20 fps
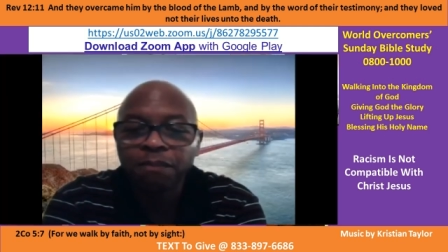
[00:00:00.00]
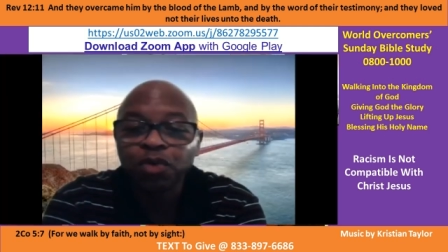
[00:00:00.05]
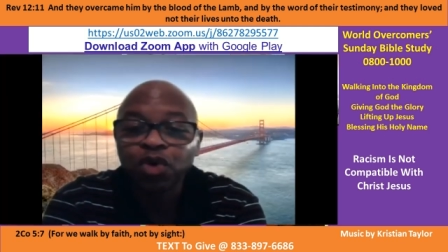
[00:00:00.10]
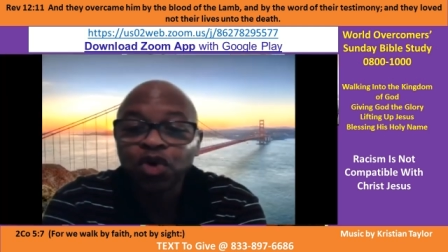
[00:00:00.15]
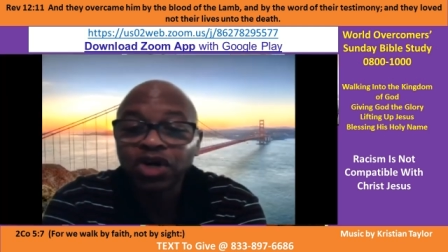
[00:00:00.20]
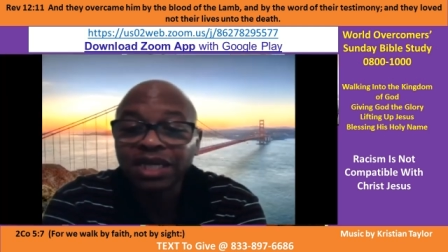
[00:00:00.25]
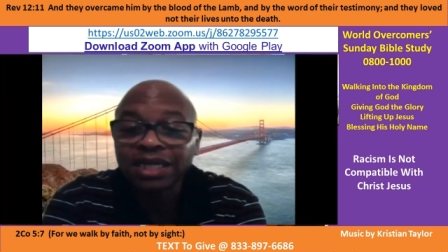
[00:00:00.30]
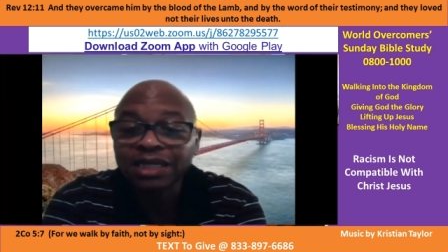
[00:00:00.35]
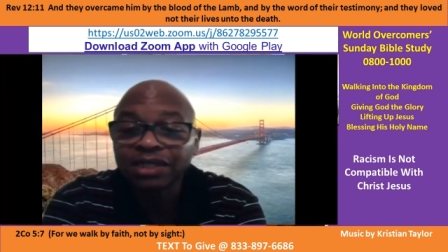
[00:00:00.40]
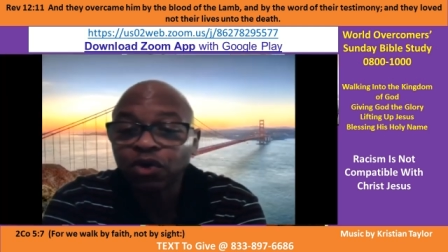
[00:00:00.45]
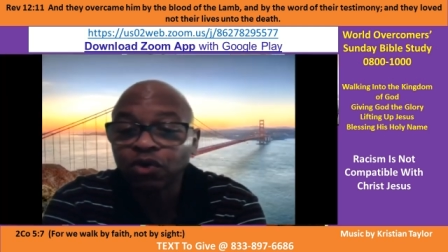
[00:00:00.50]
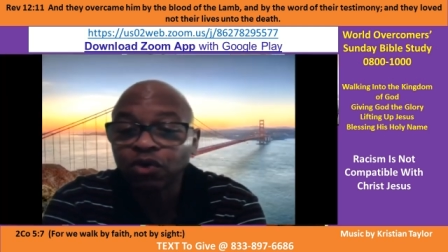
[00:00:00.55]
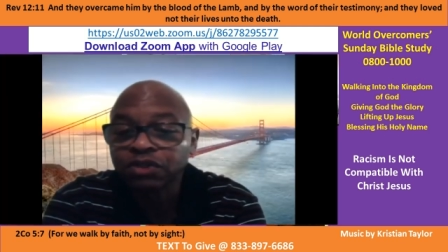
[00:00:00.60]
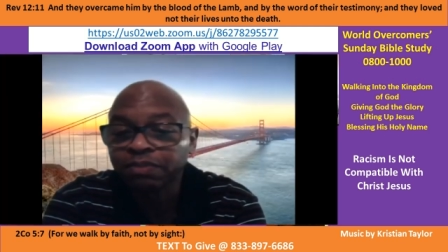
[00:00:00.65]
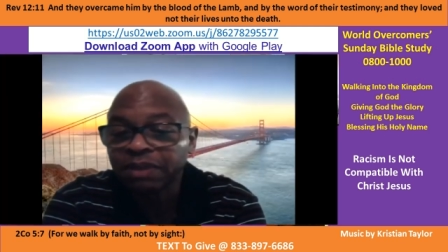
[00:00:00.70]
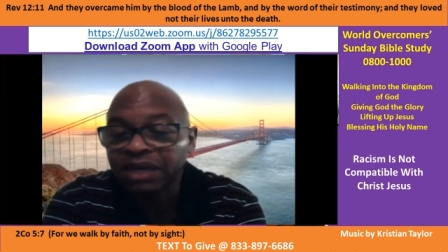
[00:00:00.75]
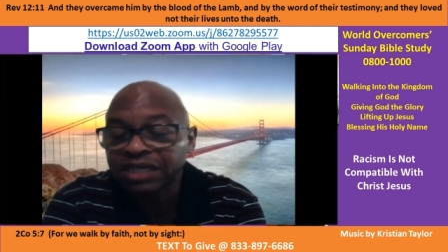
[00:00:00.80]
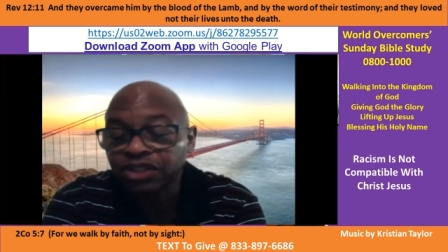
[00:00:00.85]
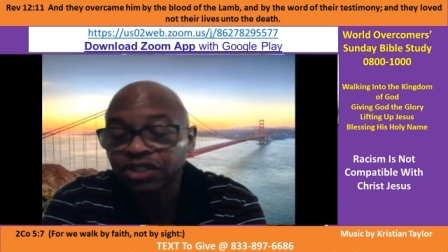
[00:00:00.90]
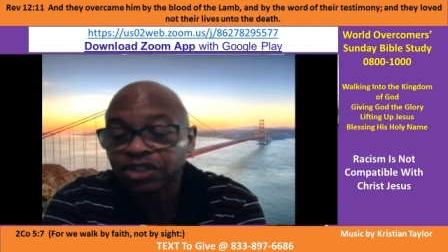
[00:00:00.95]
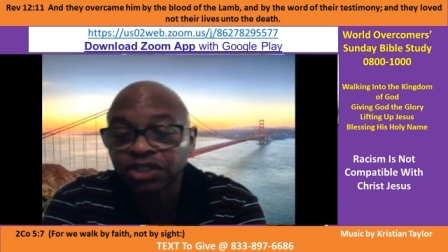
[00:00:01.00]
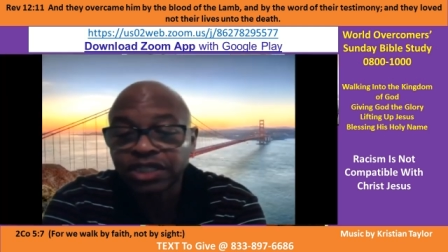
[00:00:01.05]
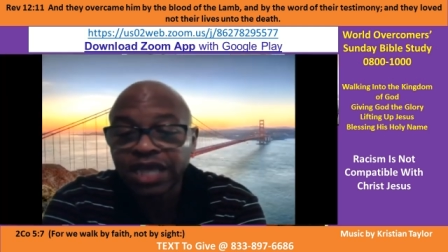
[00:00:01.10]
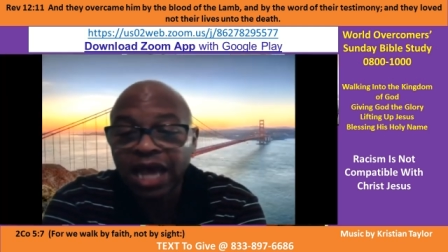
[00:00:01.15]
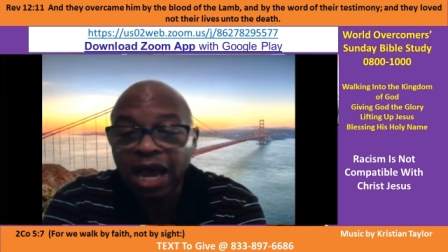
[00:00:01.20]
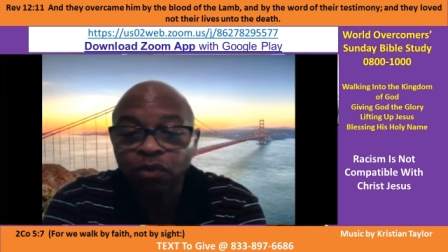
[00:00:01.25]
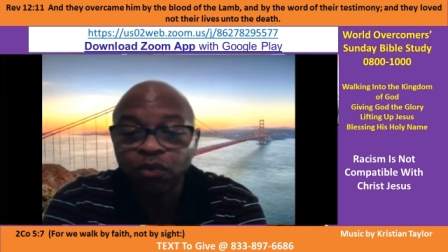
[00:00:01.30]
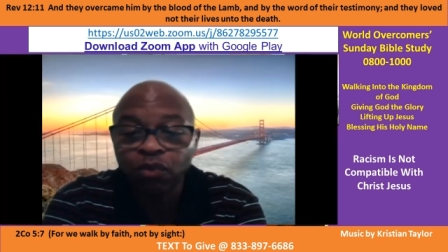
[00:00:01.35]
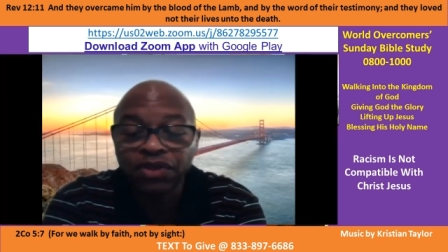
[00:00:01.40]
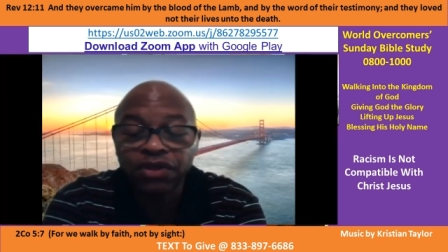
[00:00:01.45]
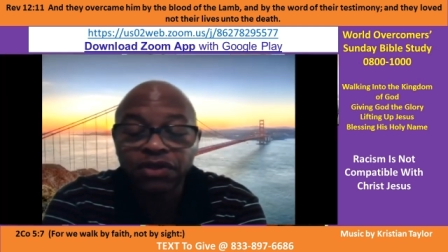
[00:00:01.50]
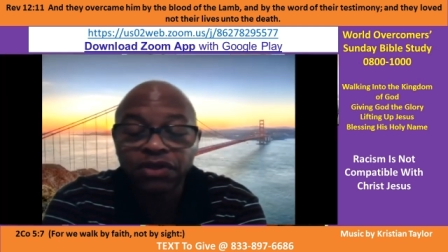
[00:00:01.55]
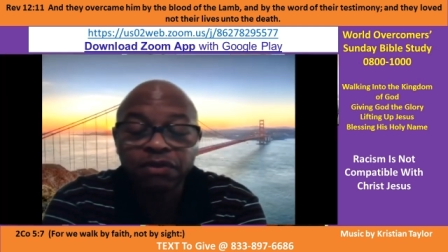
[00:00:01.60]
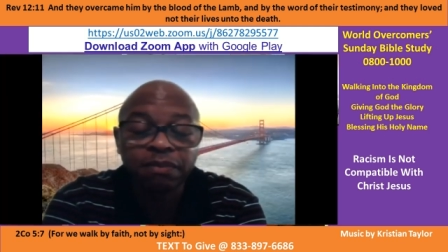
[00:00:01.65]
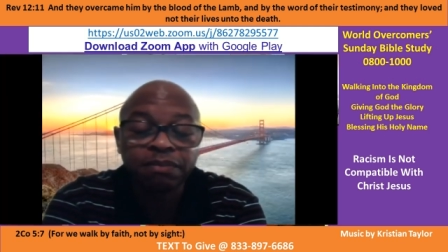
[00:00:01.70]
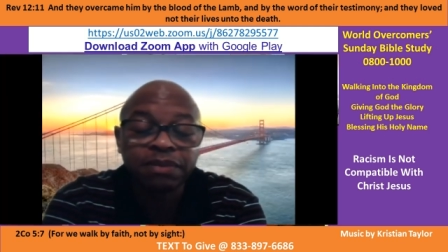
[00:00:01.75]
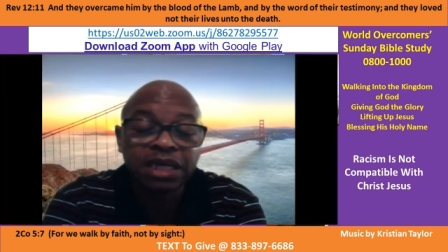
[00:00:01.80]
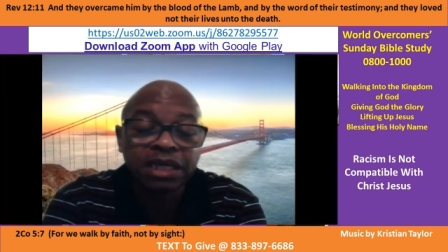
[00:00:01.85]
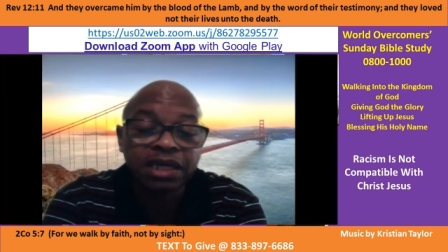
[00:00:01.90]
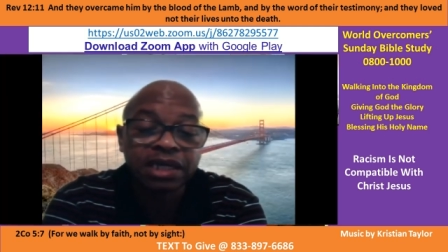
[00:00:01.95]
putting those messages out, whether
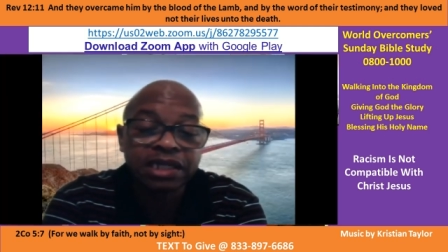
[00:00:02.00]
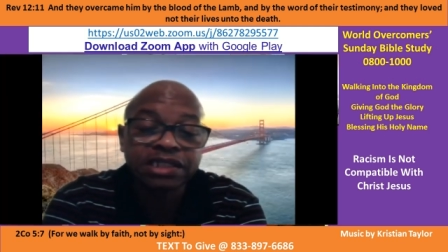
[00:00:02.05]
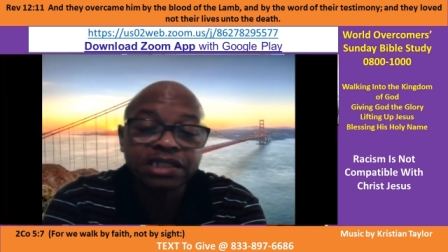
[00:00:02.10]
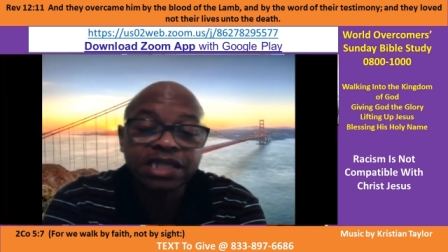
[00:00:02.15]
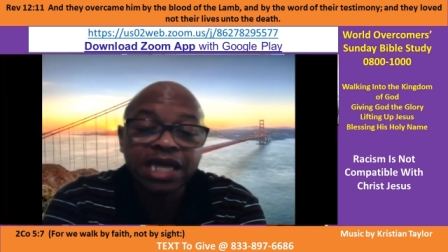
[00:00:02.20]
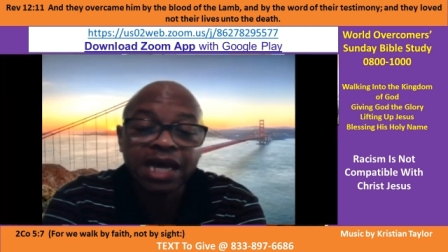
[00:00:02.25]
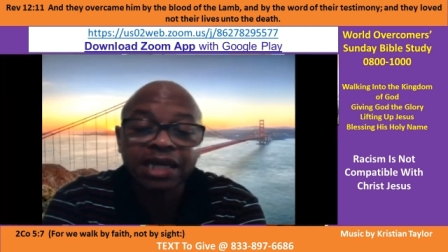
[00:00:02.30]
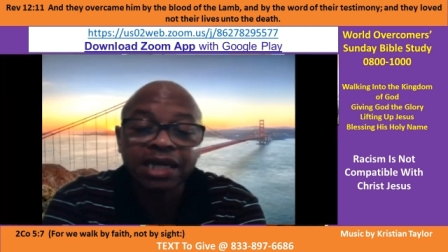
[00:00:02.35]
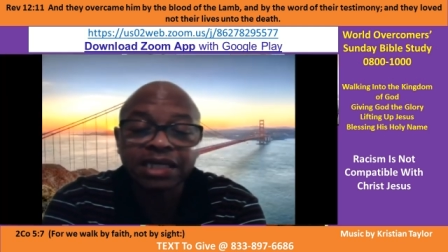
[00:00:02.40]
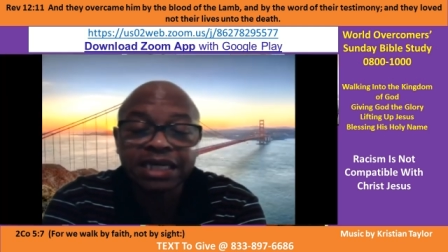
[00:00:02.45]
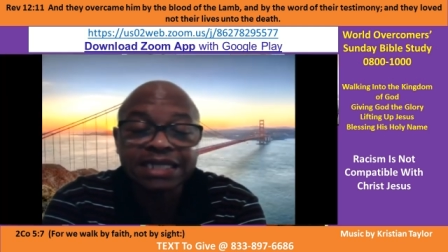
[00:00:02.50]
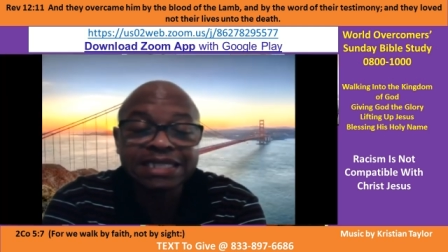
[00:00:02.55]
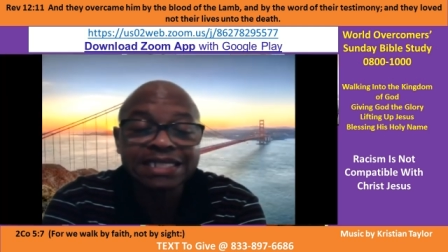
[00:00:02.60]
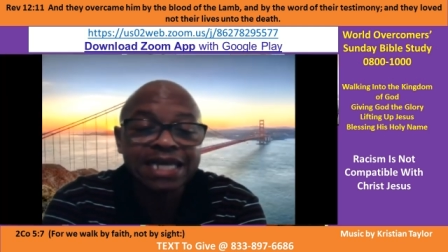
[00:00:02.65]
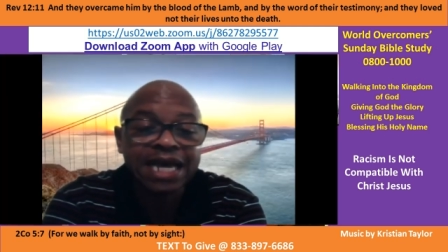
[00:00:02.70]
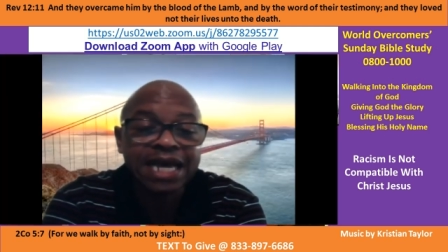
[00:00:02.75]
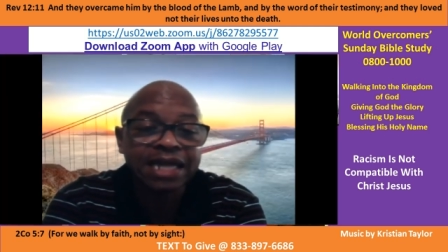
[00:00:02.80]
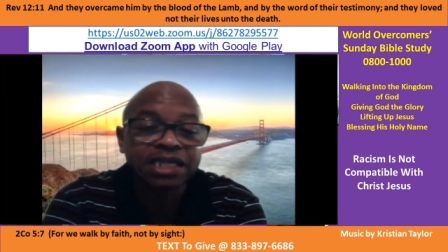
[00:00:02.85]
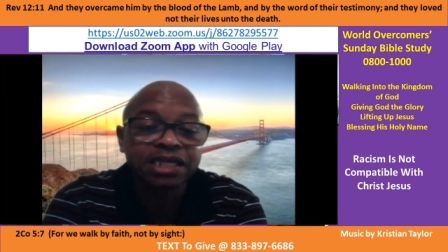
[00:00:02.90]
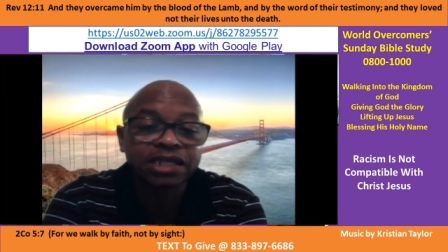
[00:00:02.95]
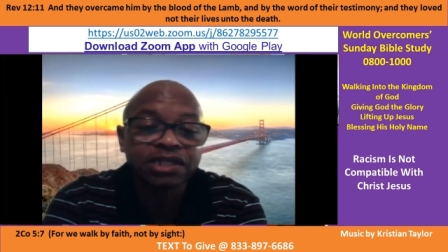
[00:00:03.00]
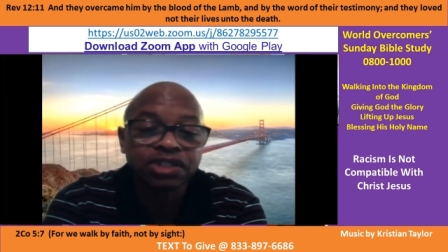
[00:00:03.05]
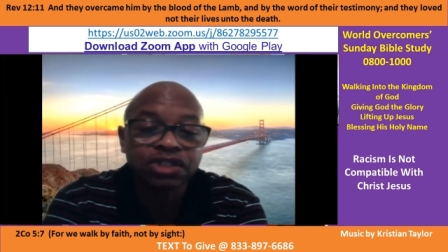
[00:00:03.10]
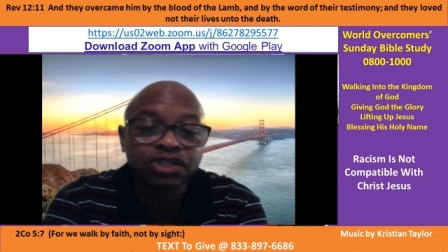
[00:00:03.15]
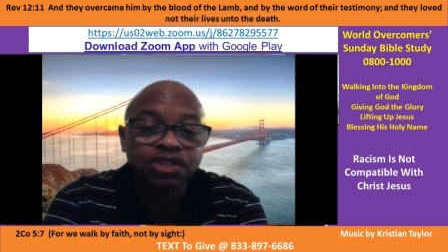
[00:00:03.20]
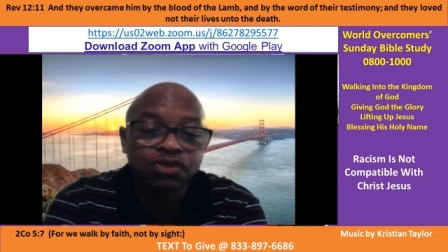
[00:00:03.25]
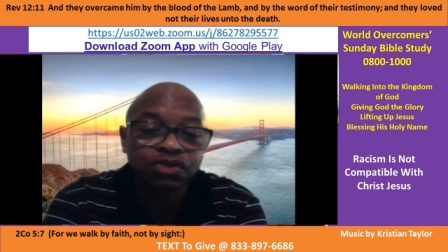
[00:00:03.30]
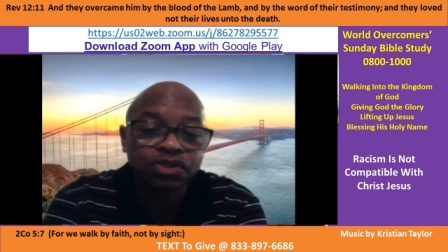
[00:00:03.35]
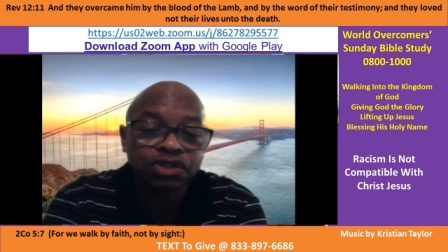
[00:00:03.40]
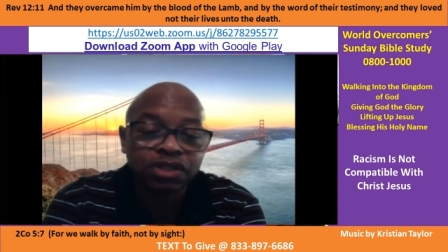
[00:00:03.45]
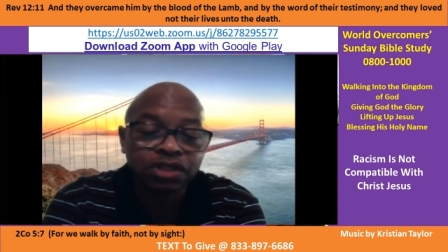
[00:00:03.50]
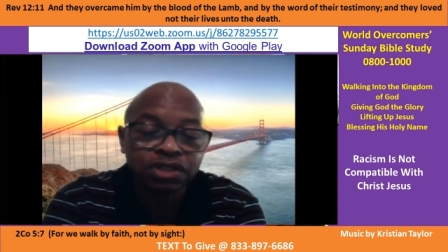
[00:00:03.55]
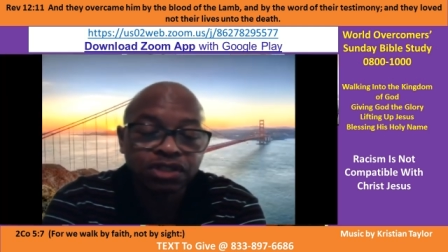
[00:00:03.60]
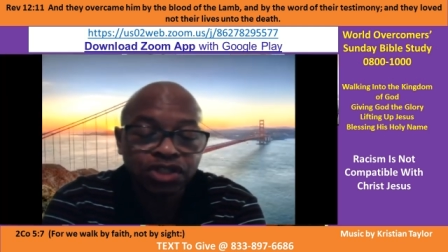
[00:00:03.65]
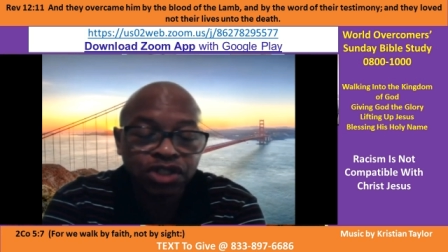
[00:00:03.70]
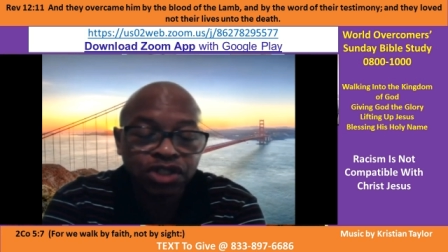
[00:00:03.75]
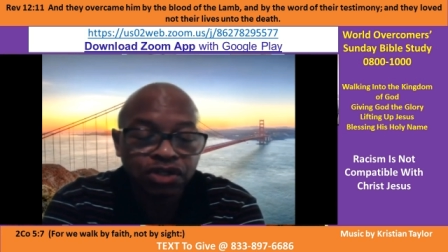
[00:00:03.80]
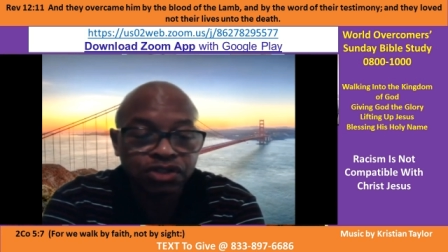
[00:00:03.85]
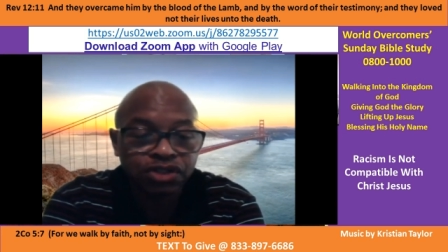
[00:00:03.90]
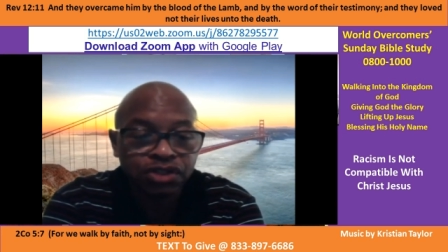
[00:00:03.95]
it be inside inside the institution of
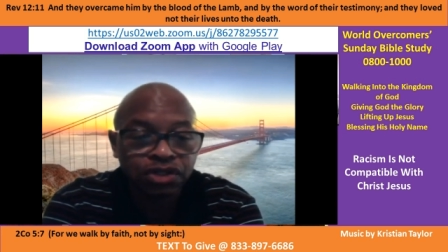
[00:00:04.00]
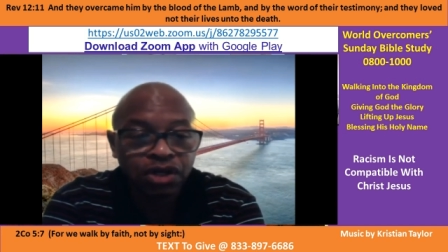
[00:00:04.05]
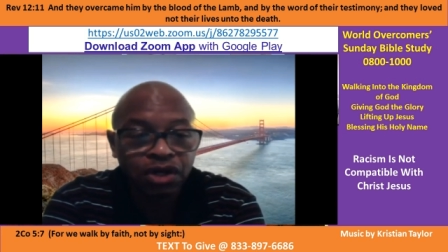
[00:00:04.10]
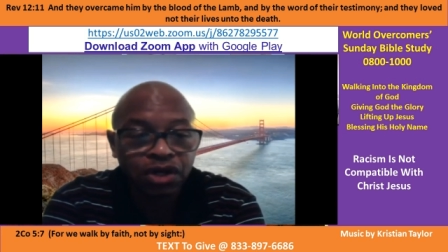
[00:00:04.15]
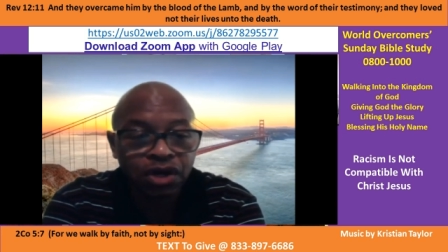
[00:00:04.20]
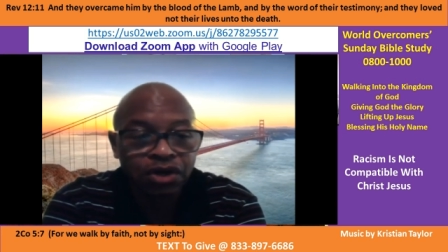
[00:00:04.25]
the church